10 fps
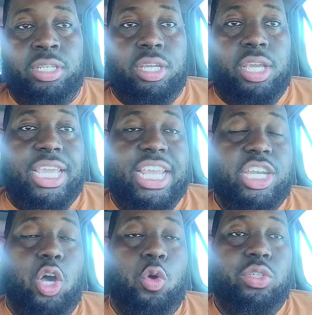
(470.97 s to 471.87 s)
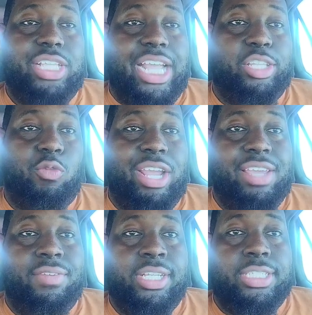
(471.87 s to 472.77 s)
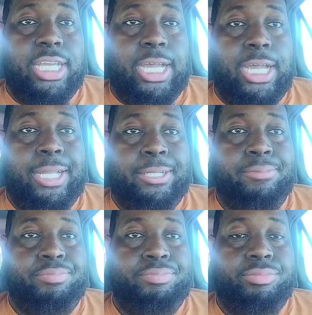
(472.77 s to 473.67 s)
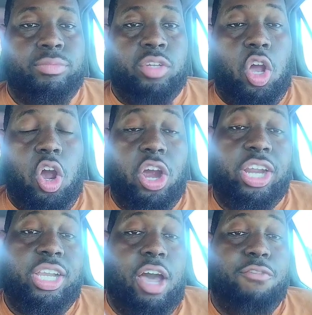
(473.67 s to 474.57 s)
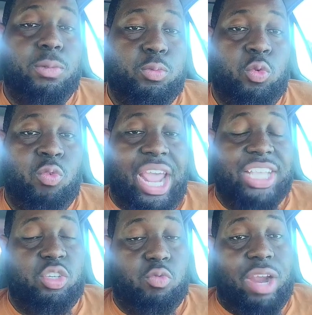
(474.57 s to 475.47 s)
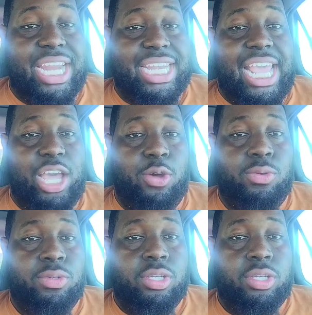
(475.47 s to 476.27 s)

He knows that the Ravens are comfortable as of right now